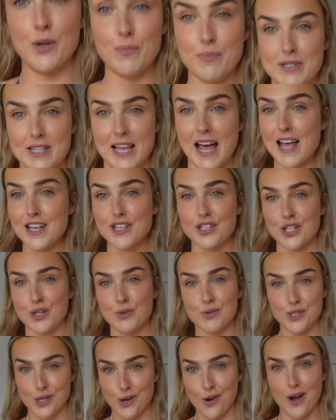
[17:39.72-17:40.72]
obsessed.
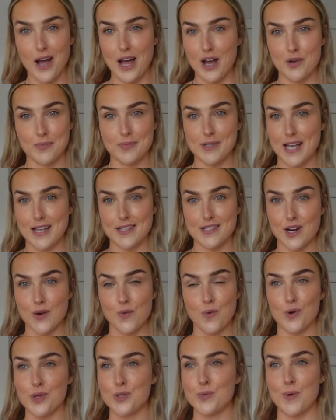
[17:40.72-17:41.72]
You saw how obsessed I
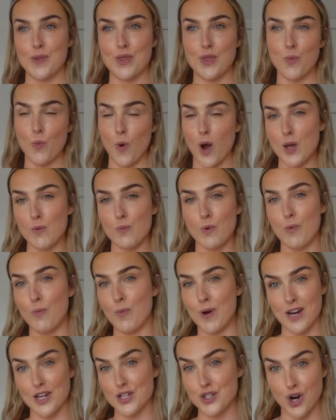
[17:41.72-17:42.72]
was with the white one
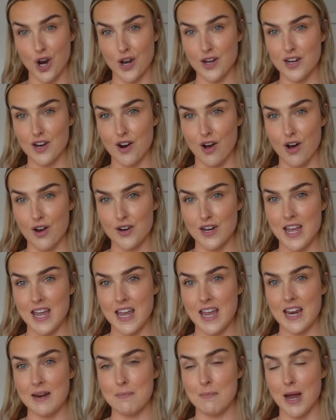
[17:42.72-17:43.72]
when I tried it on
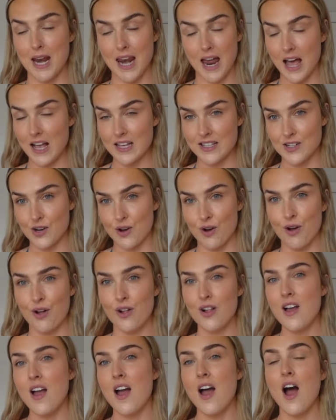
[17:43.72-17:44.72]
in my last
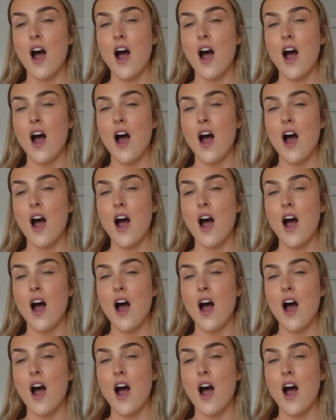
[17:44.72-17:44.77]
haul.